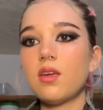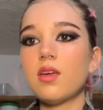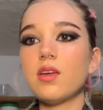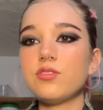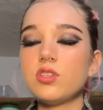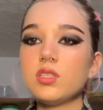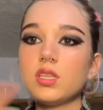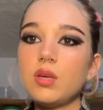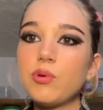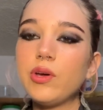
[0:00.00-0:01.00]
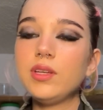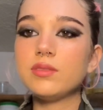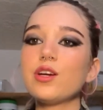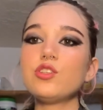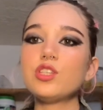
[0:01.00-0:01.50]
and just keep going.
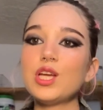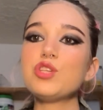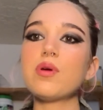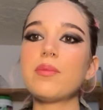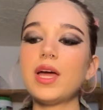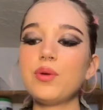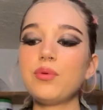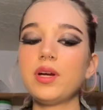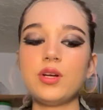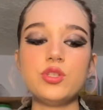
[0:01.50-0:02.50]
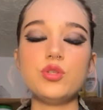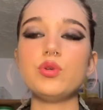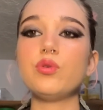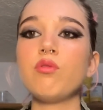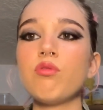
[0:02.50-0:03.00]
I actually changed my mind. We're gonna
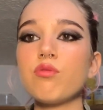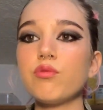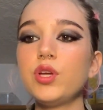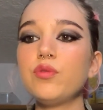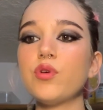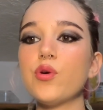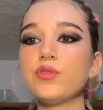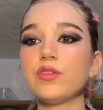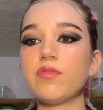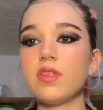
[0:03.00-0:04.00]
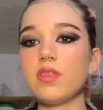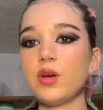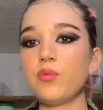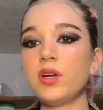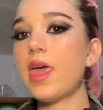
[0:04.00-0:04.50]
do 3 rows of the thin one,